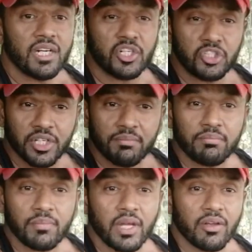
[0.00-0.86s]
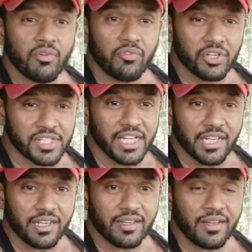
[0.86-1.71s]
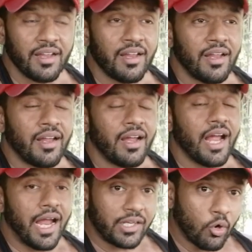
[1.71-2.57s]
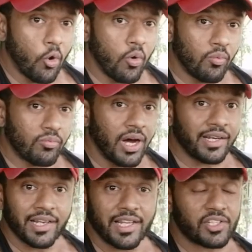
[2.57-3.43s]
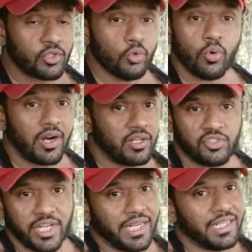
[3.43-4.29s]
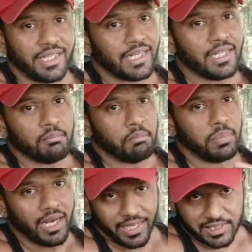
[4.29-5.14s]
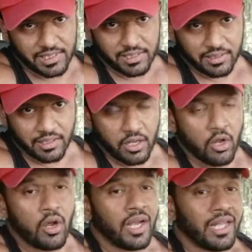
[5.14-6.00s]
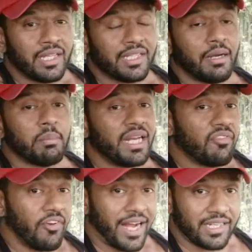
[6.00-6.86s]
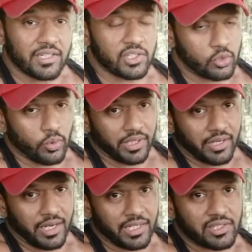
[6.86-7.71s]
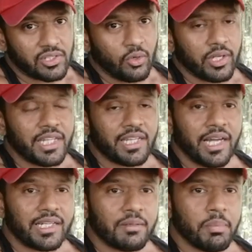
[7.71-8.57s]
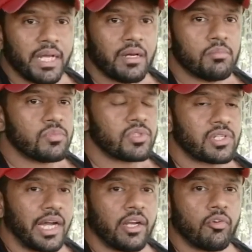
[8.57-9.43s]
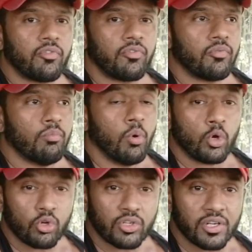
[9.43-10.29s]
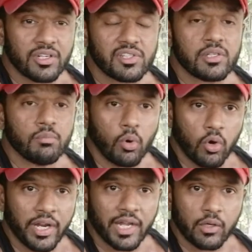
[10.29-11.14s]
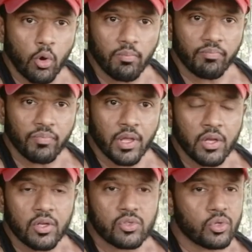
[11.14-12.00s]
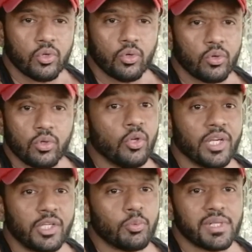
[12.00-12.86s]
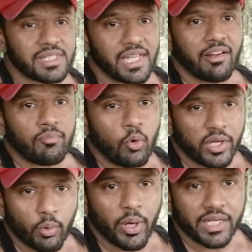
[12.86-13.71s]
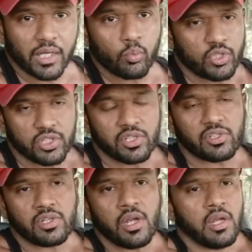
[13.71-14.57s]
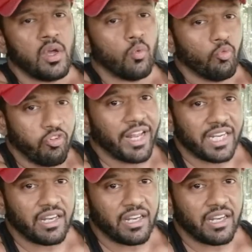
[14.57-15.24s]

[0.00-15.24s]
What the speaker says: a gym physique at home unless you are genetically blessed. There are many factors to it. It's only that it becomes kind of monotonous and boring at home. So you need to be self-motivated, which is very